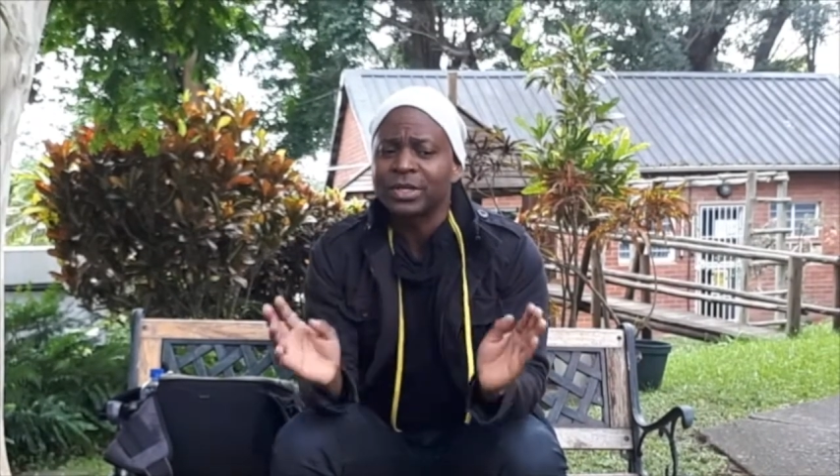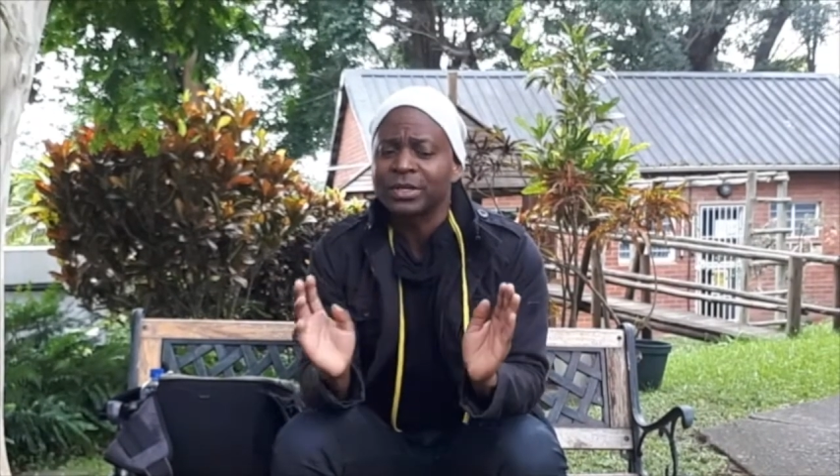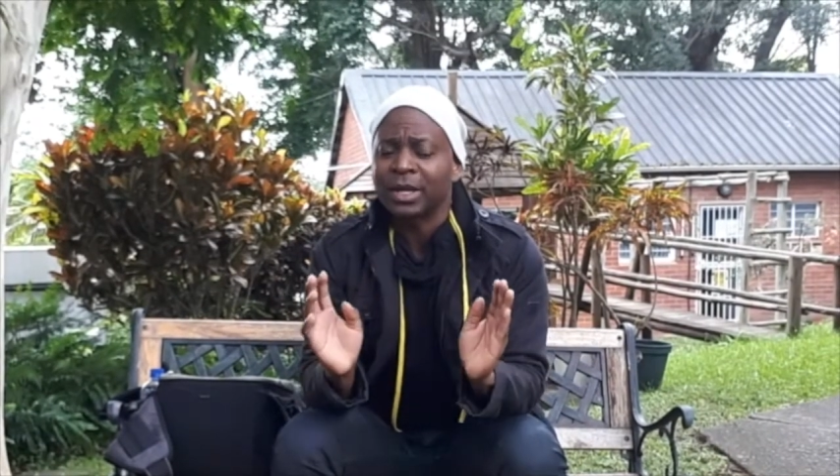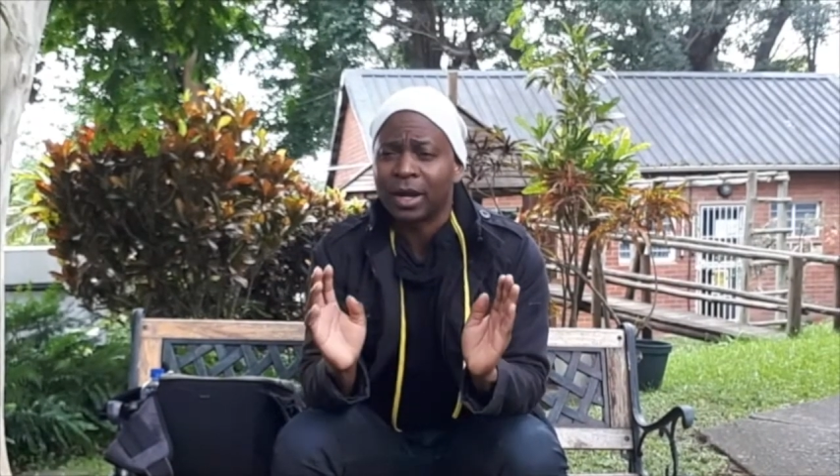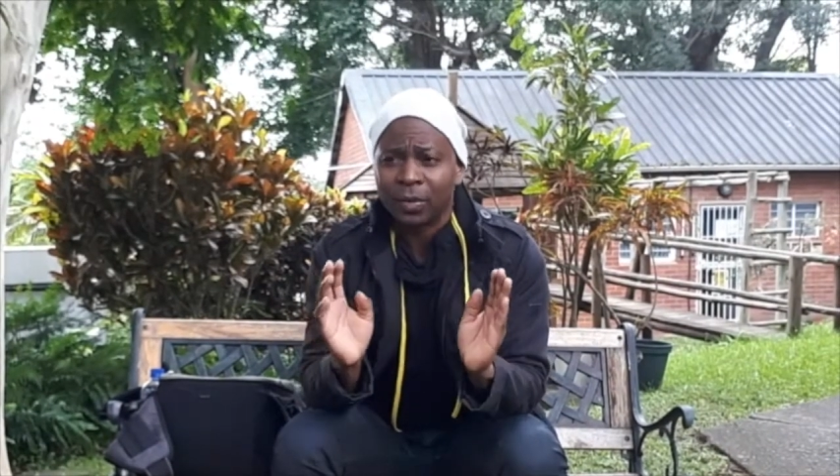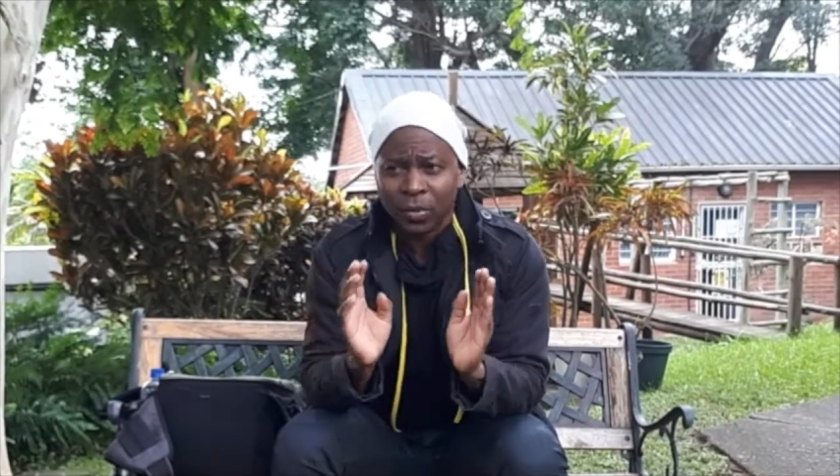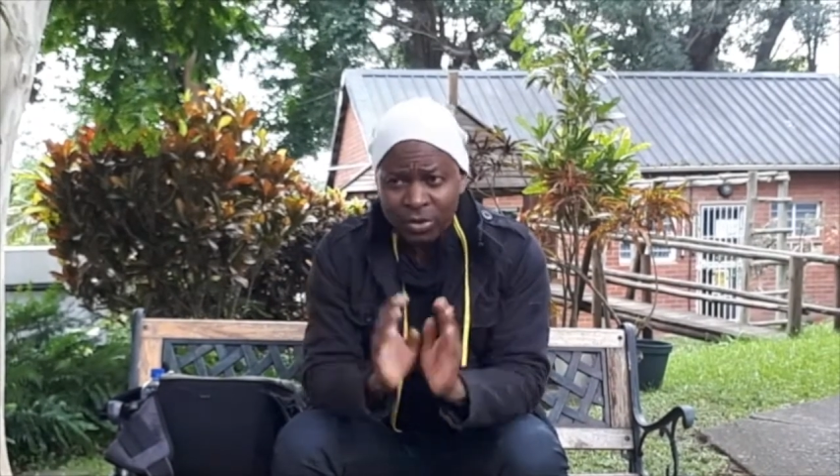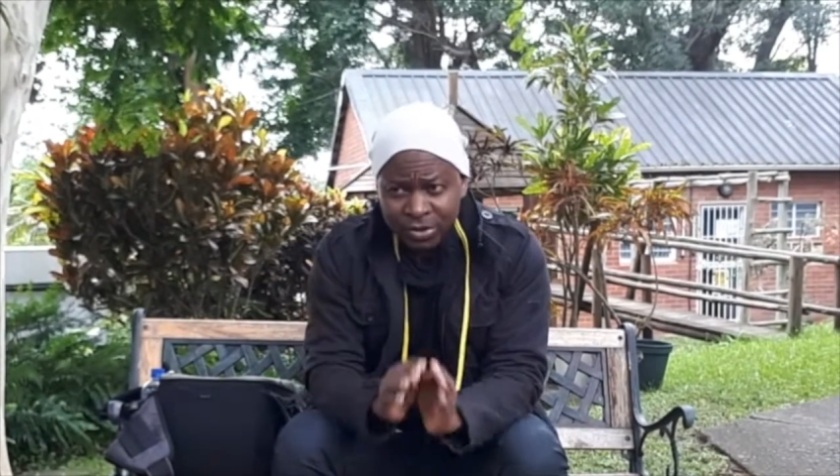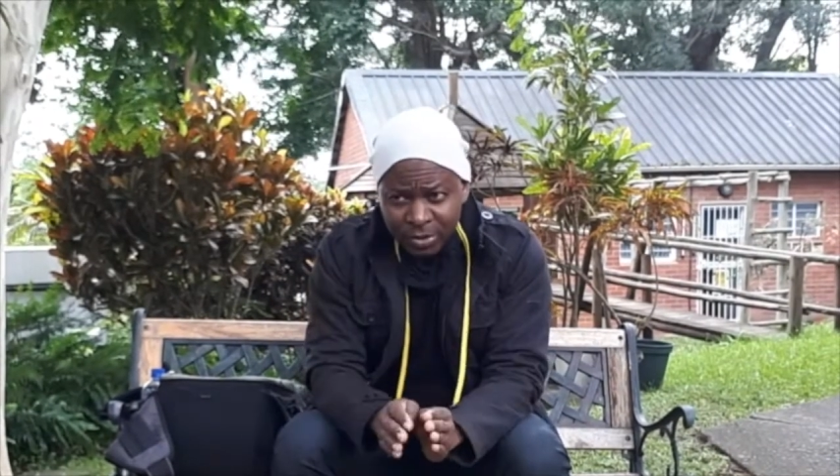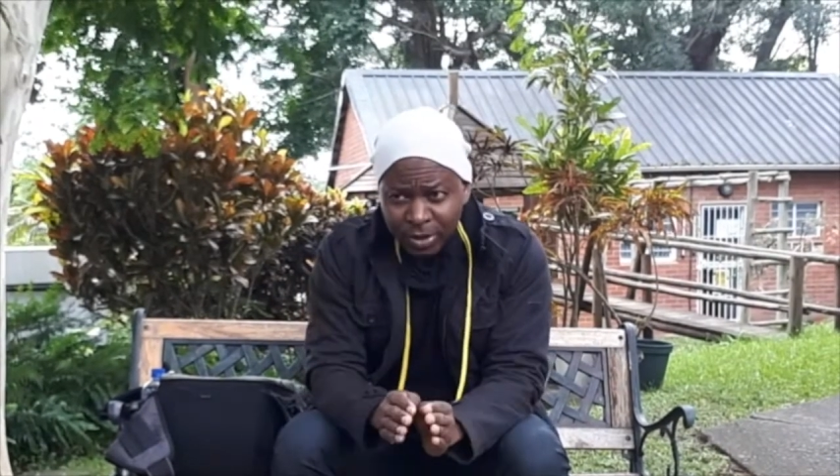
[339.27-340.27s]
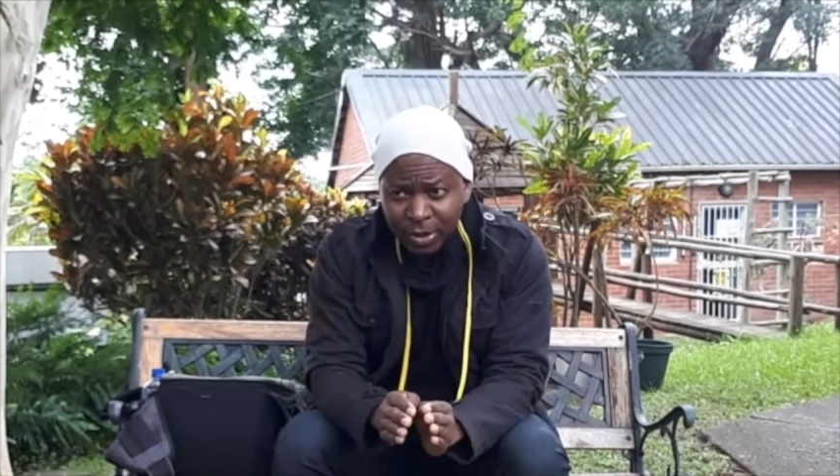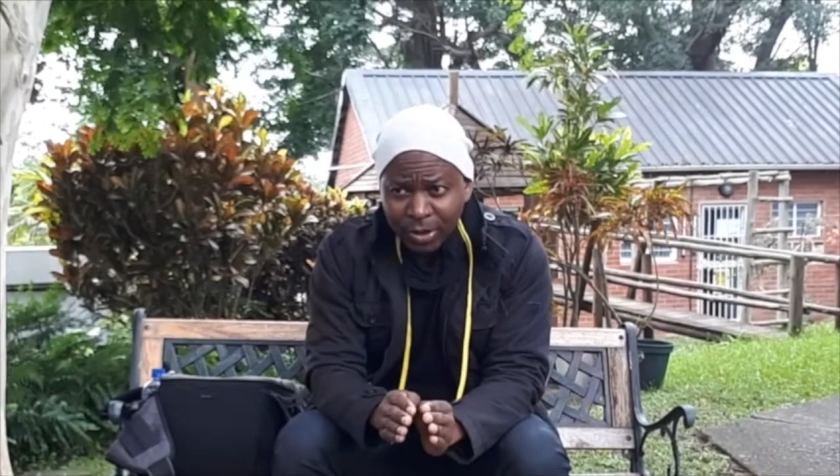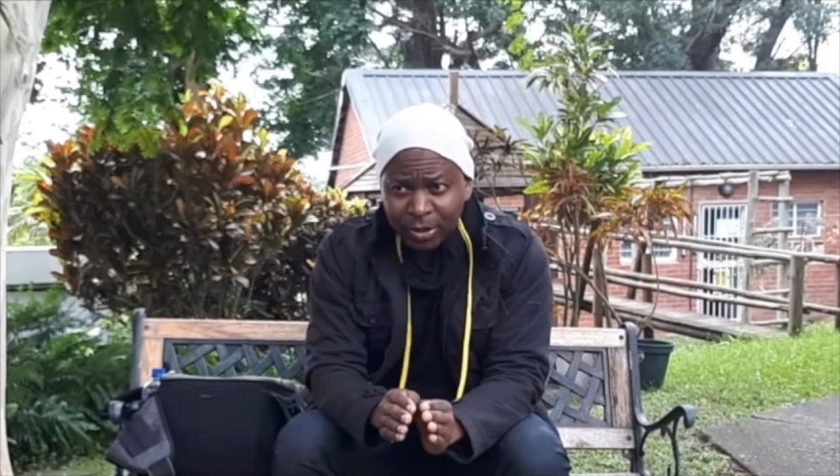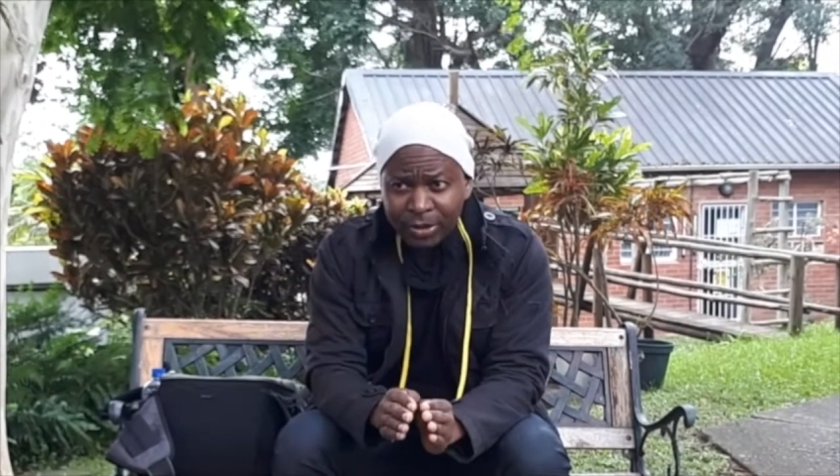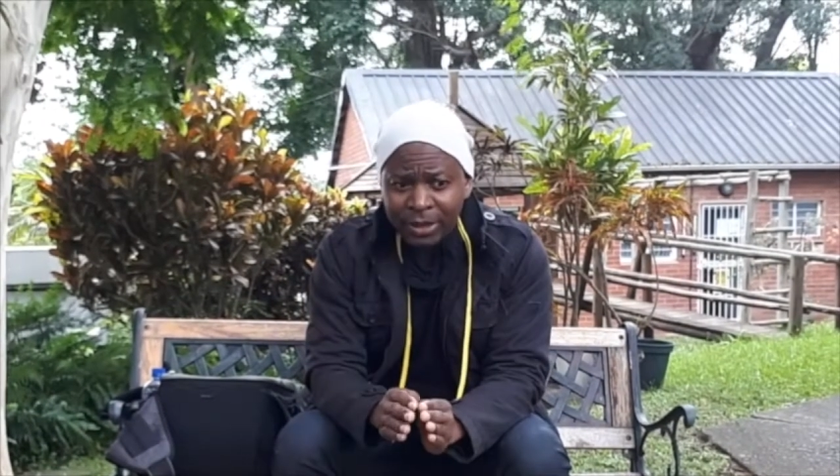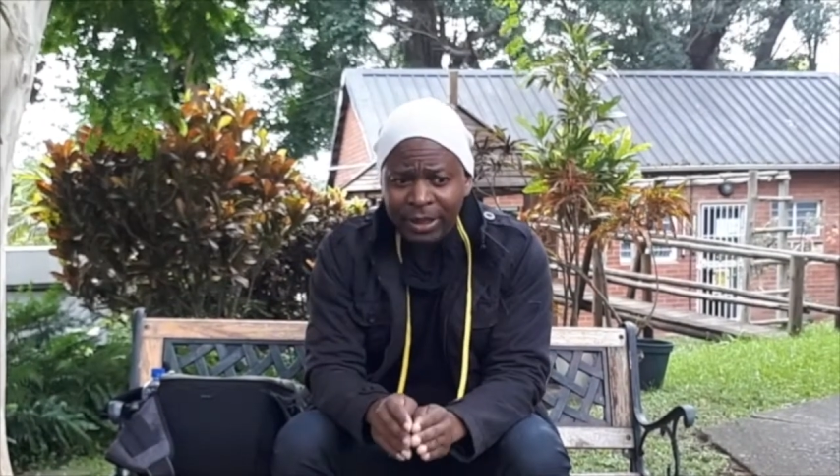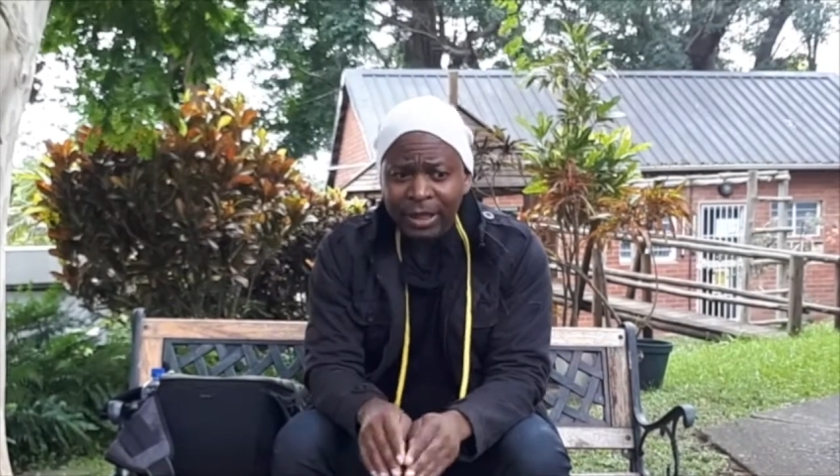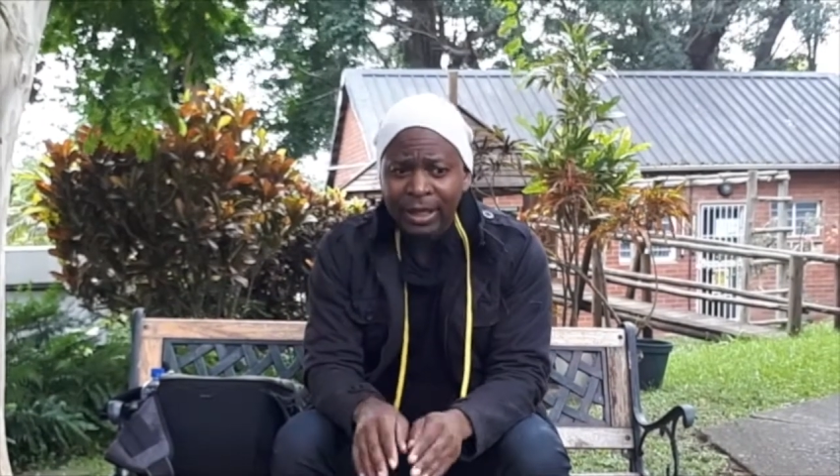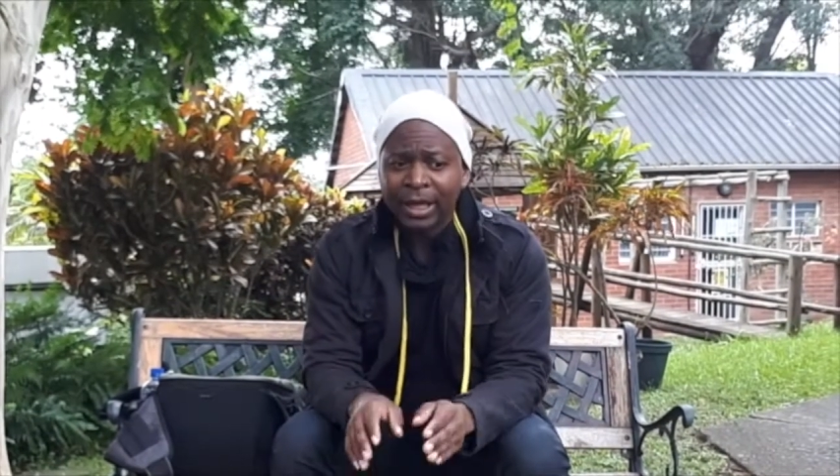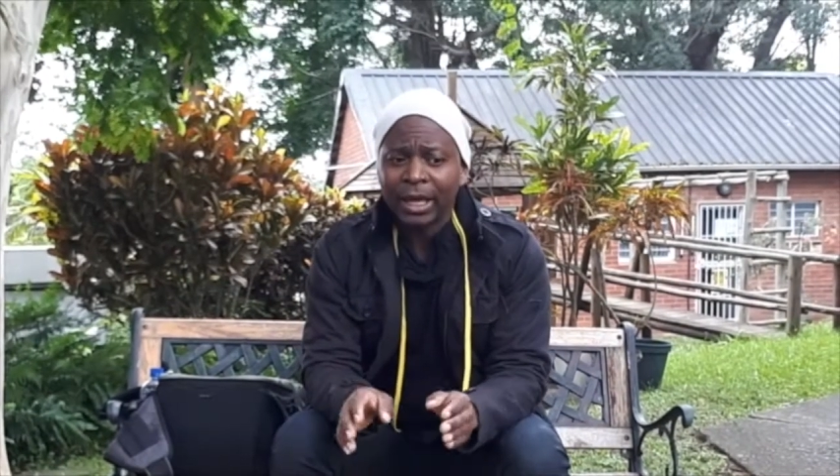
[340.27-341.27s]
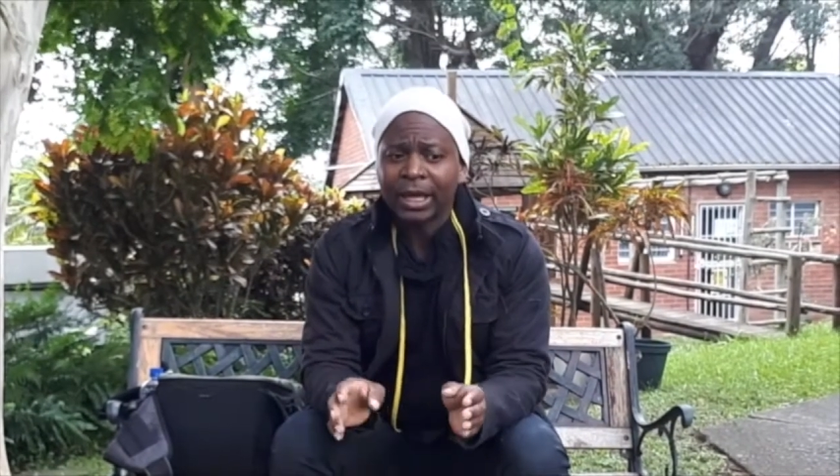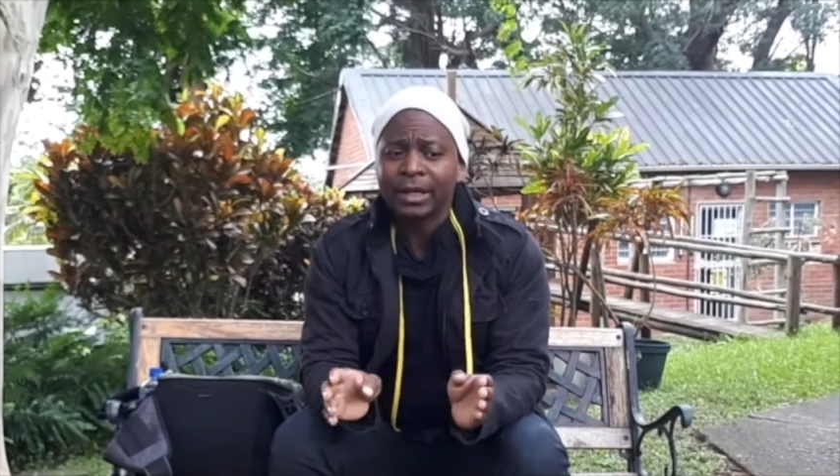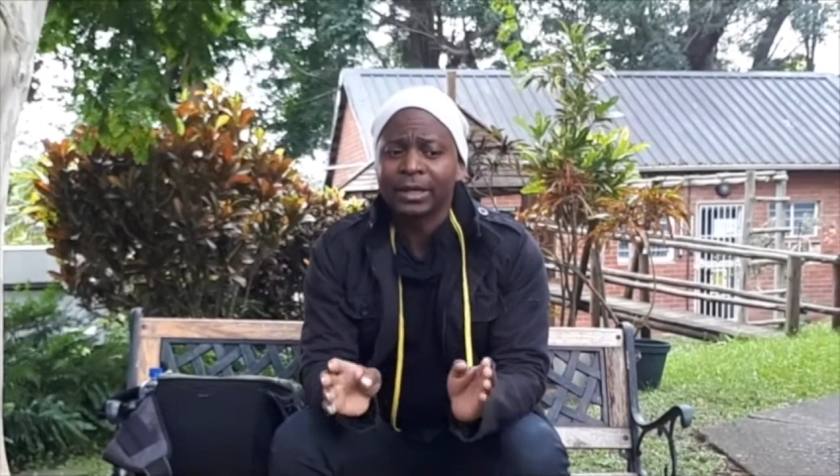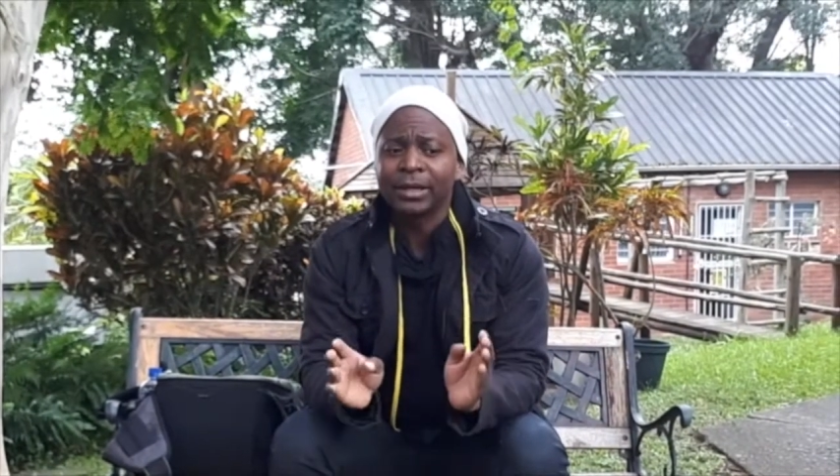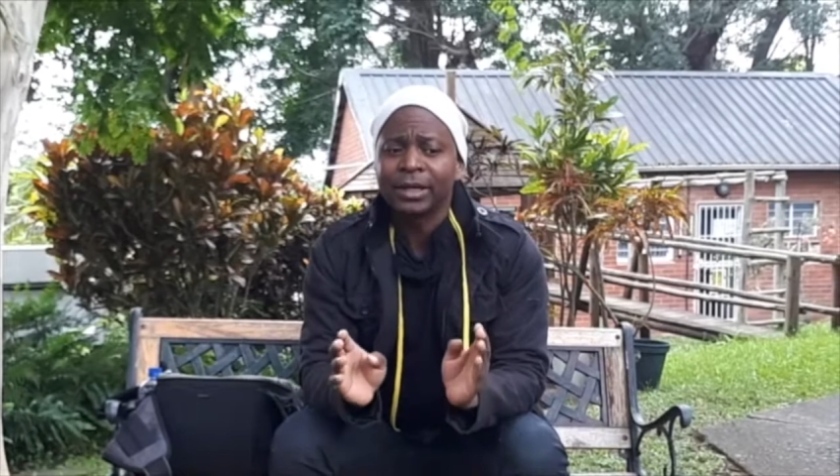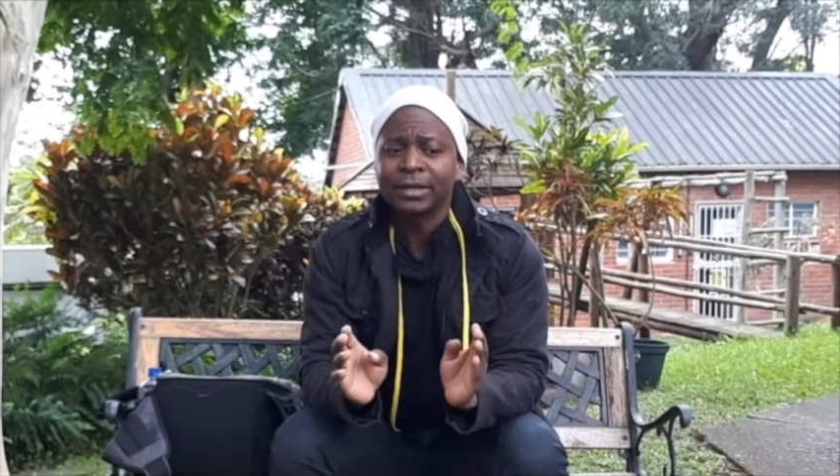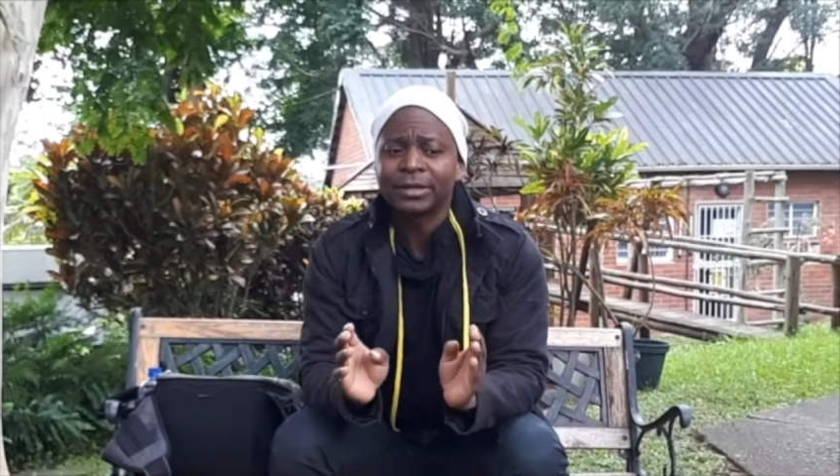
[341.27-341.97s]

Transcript: that I was not alone, and that